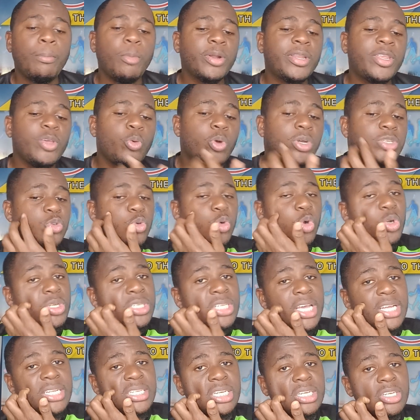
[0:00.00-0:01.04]
But he was
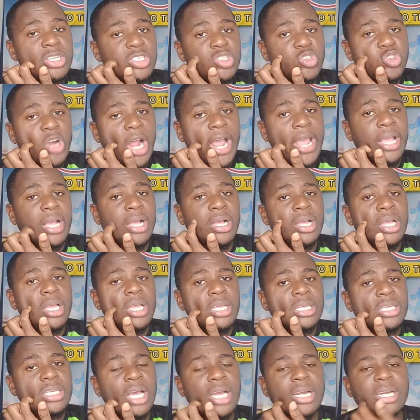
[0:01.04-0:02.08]
rotating the strike.
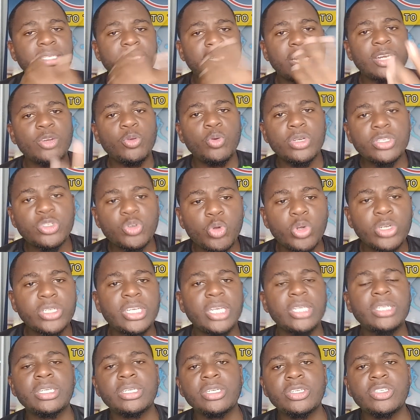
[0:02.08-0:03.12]
You understand? He was
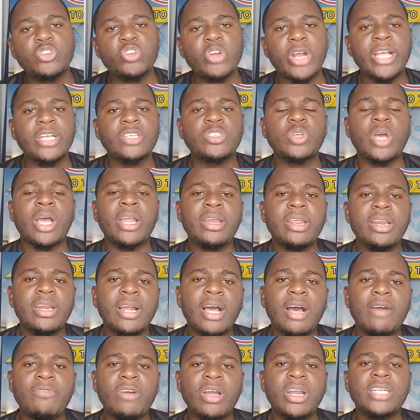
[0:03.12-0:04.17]
rotating the strike, so I didn't
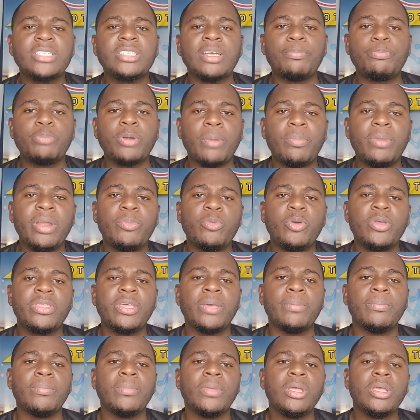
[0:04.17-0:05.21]
have a lot of problem with
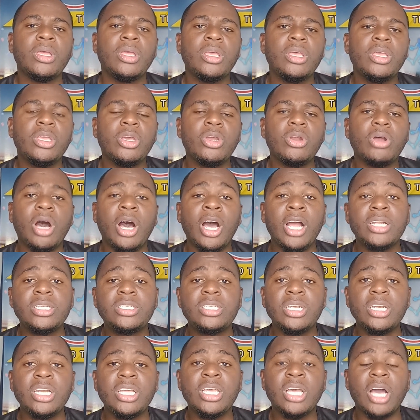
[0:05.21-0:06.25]
him. You know,
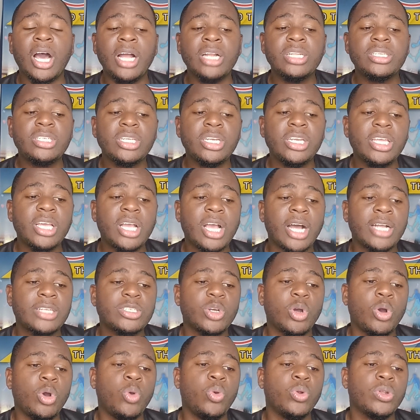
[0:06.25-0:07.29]
until he
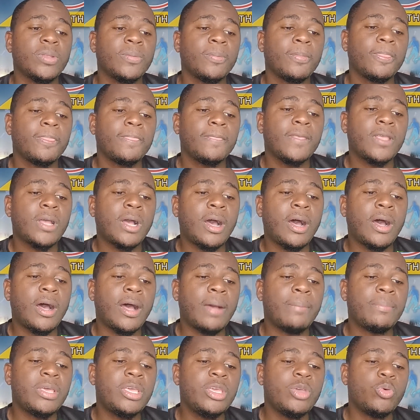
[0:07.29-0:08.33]
got out.
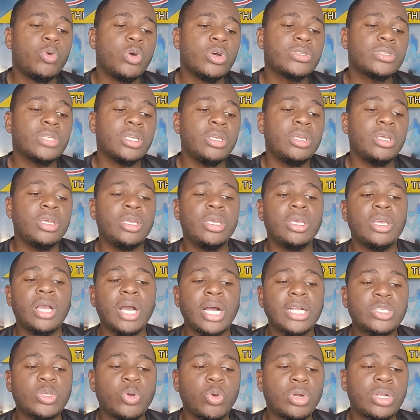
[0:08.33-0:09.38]
He
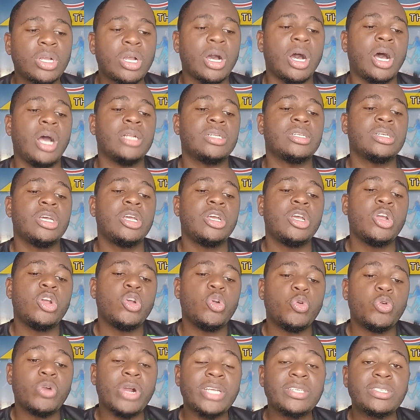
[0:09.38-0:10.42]
got out caught.
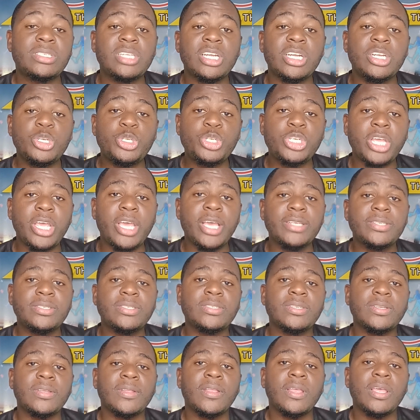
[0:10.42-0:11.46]
Raston
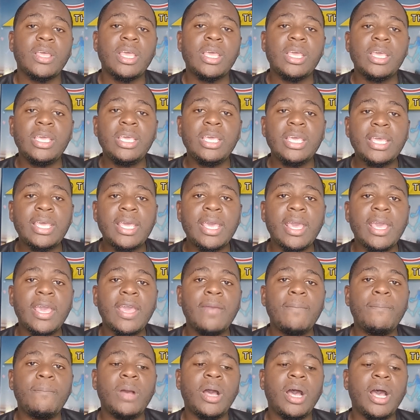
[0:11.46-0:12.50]
Chase, he
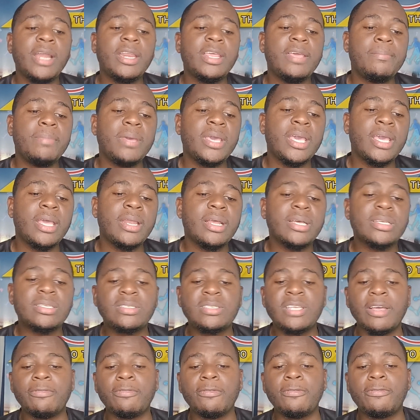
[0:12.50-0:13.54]
came and he made
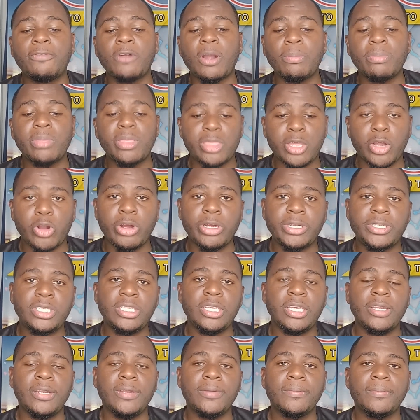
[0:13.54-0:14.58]
7 from
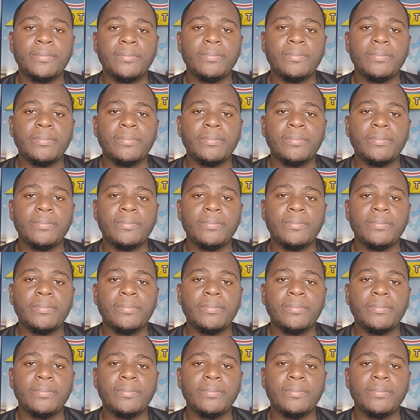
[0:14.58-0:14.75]
13.